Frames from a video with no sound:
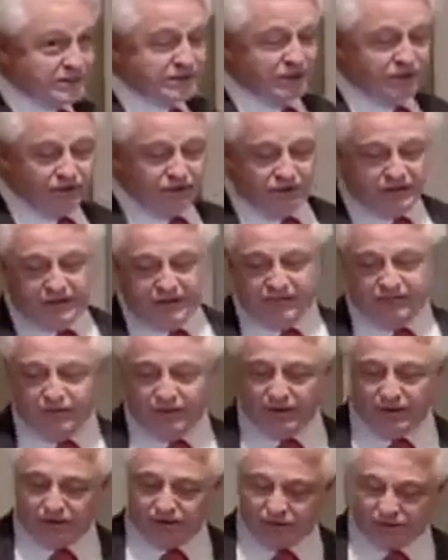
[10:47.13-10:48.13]
could give you
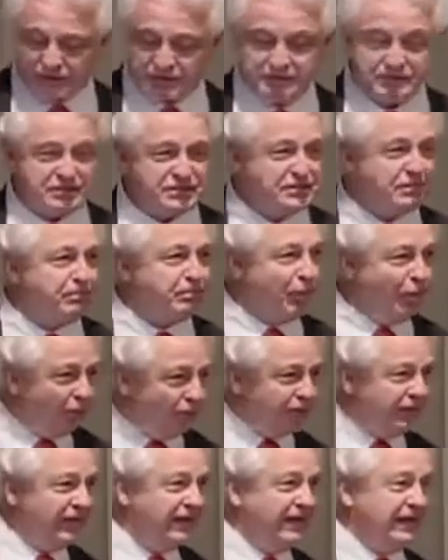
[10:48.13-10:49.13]
at Christmas? The
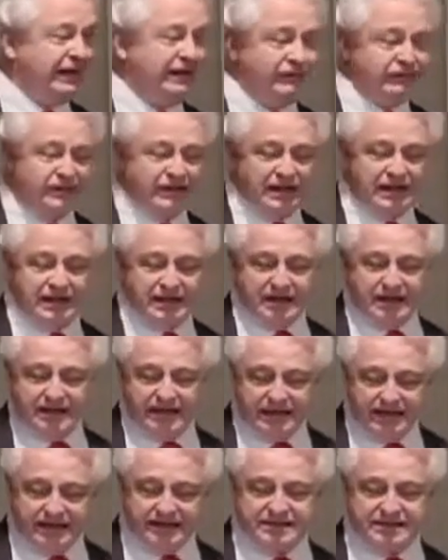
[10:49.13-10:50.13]
perfect gift
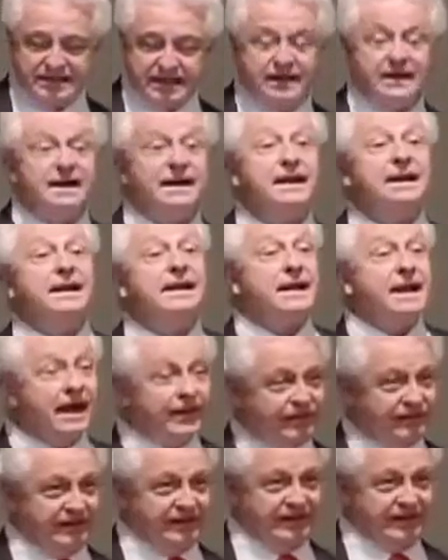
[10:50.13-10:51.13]
is
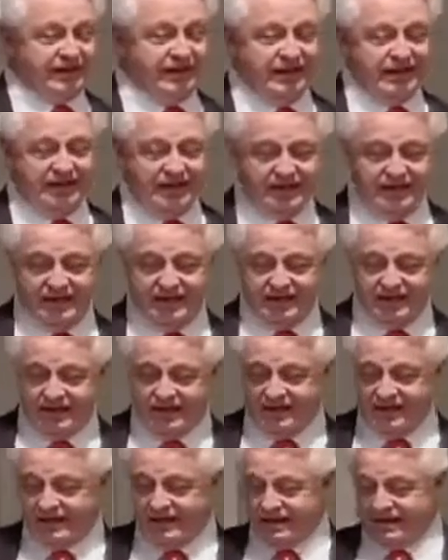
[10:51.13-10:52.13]
nothing
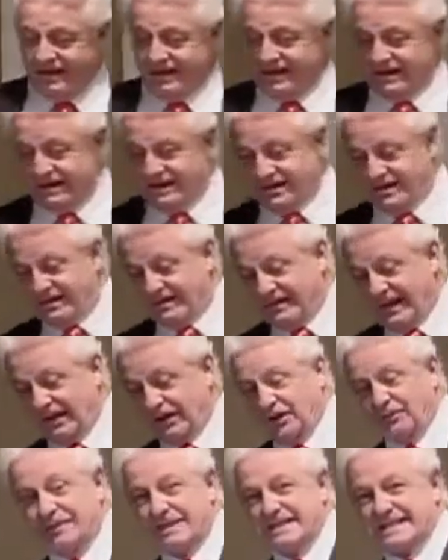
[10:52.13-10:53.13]
that
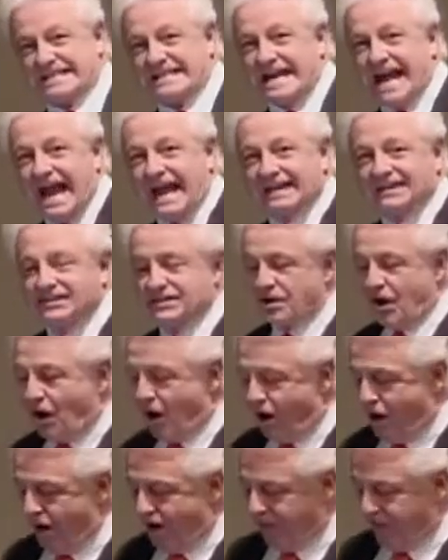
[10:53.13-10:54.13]
could be snatched
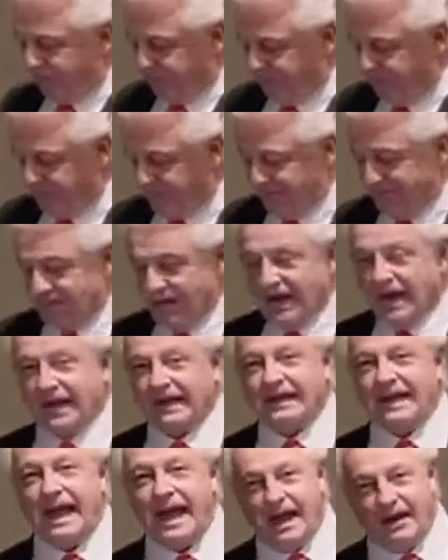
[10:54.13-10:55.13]
off a
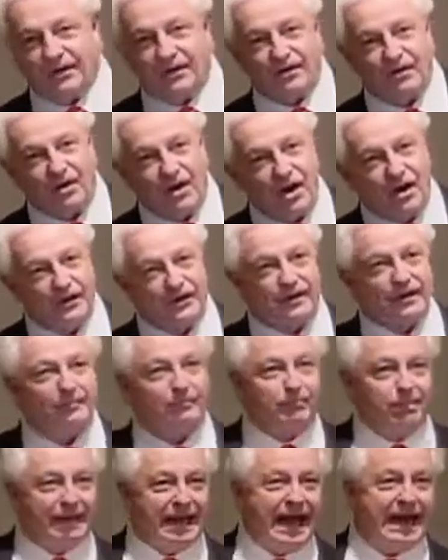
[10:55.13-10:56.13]
counter on
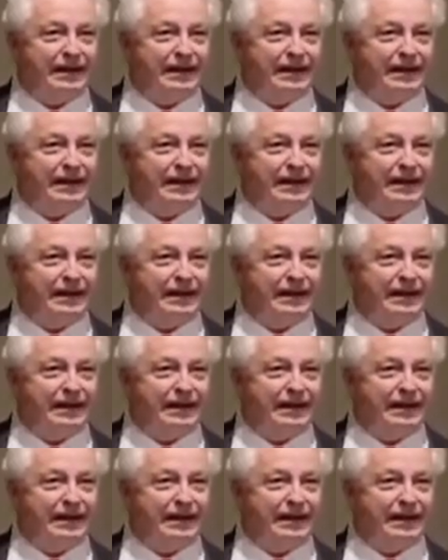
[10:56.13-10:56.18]
Black